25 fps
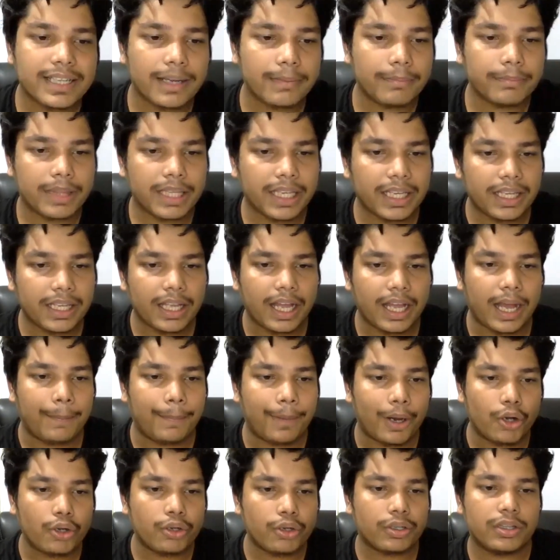something
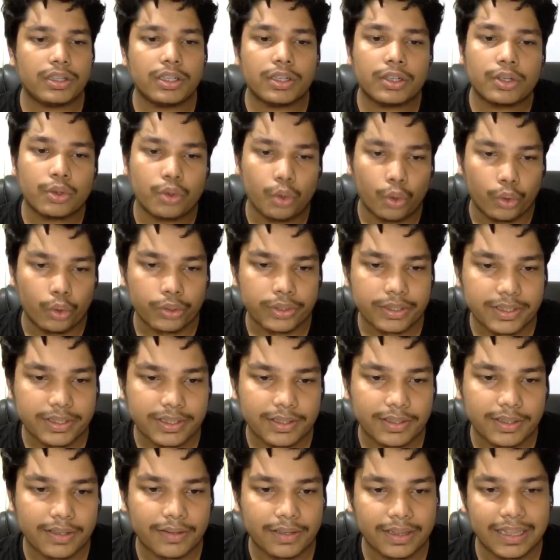about the
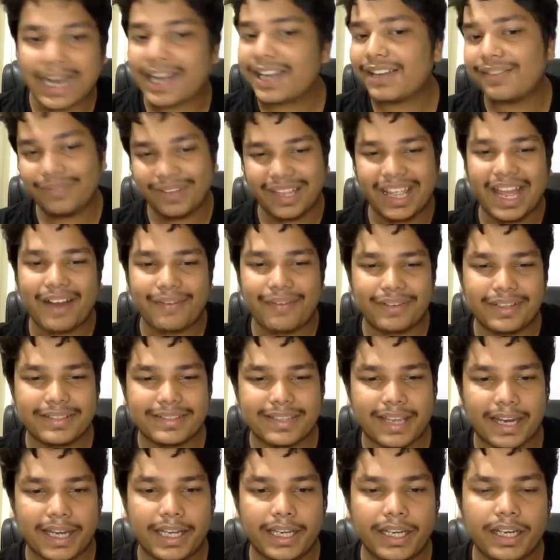course that we have
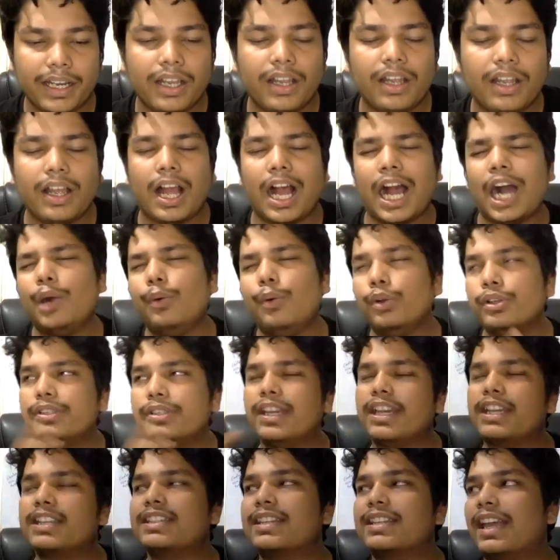designed. How was
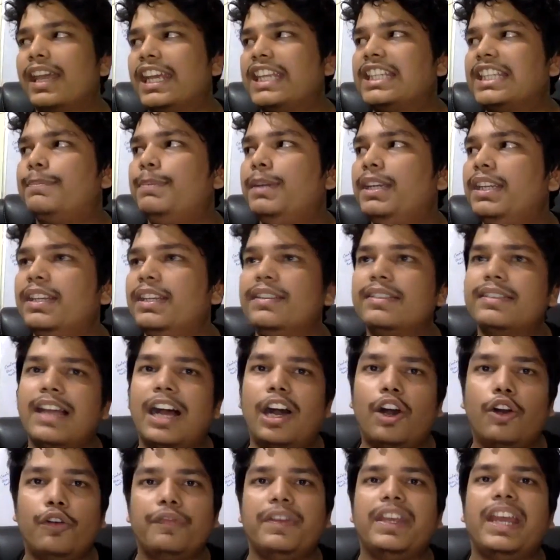the experience?
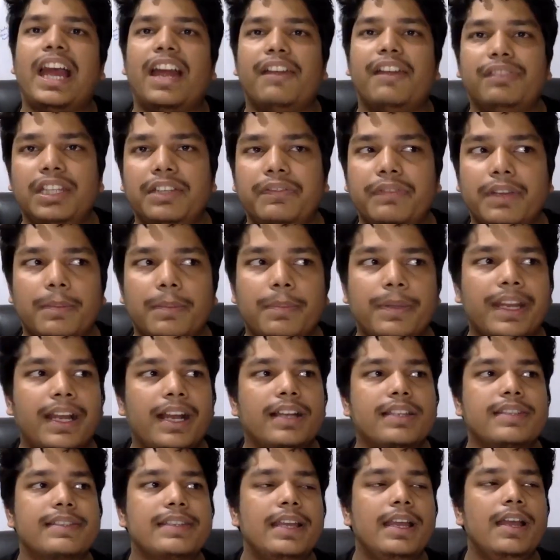How we have the
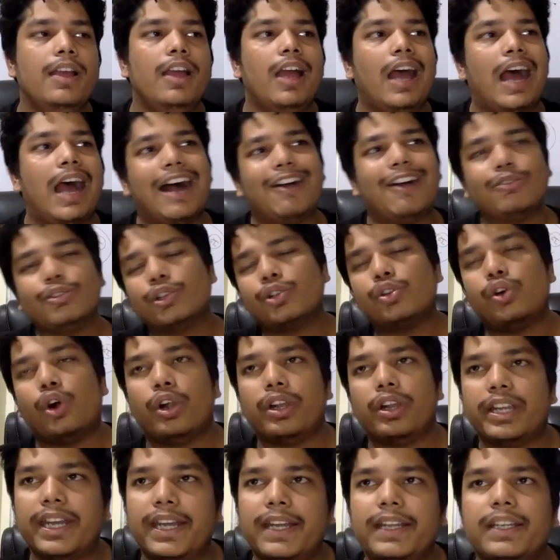webinars? How the
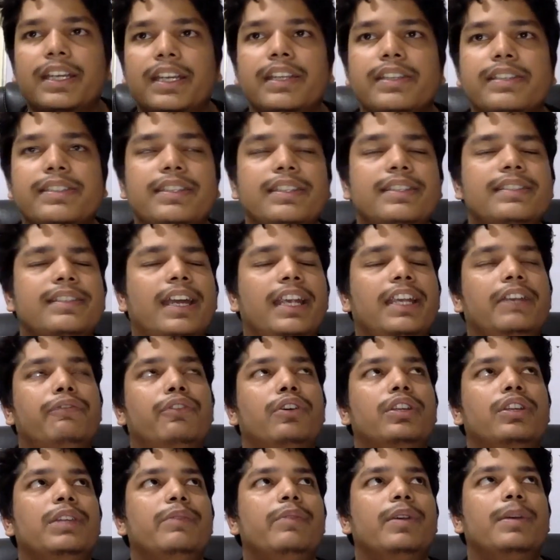content is designed
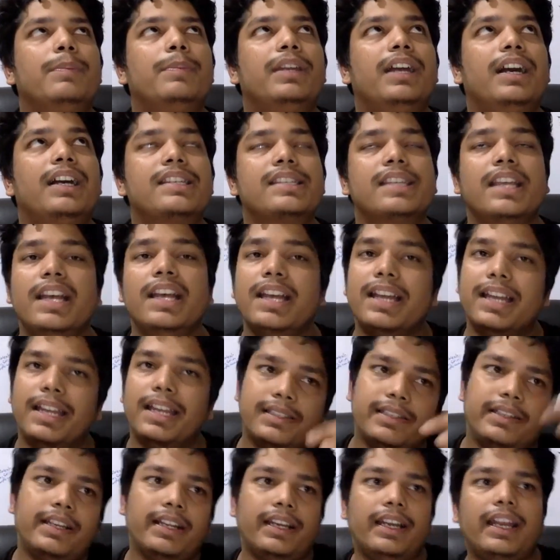for the webinars?
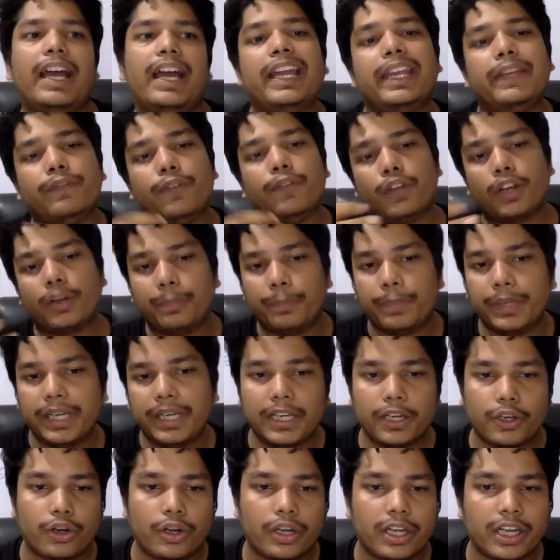Is it a live or a
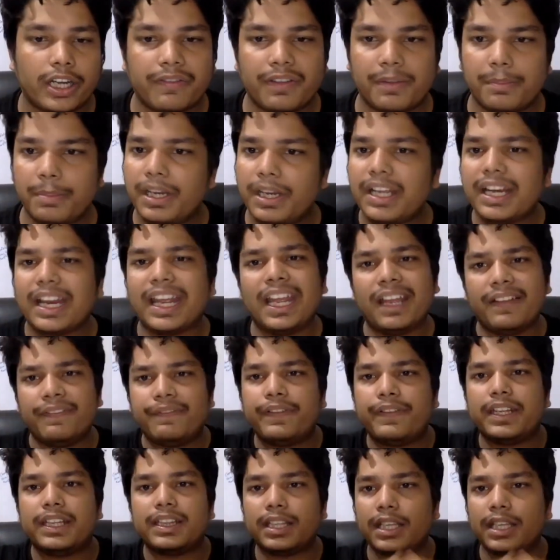pre-recorded webinar?
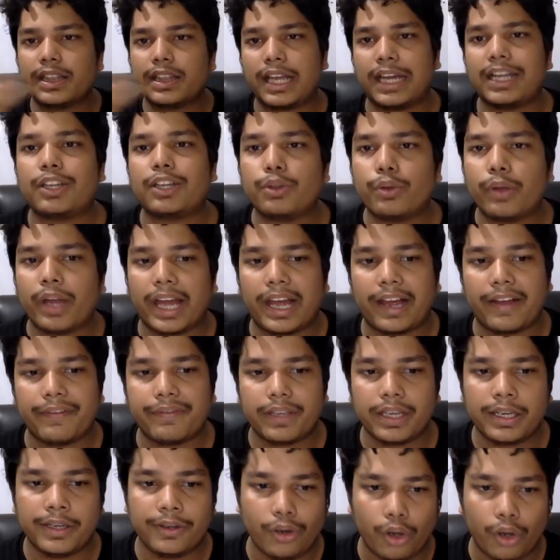Everything that you have
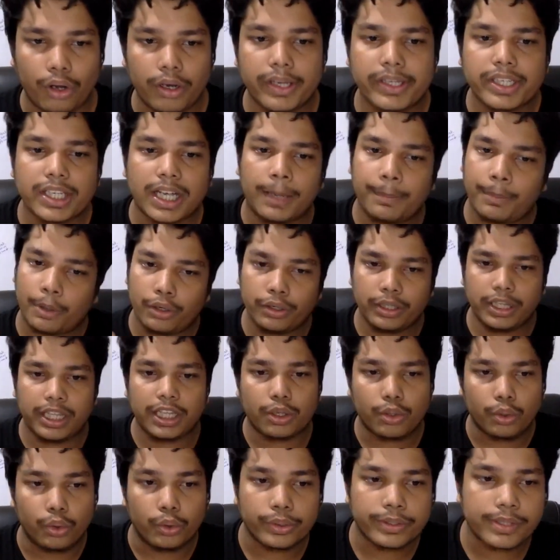and knowledge about the
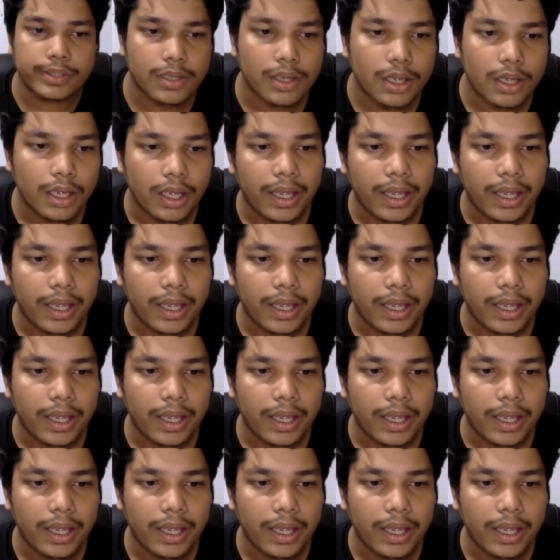course,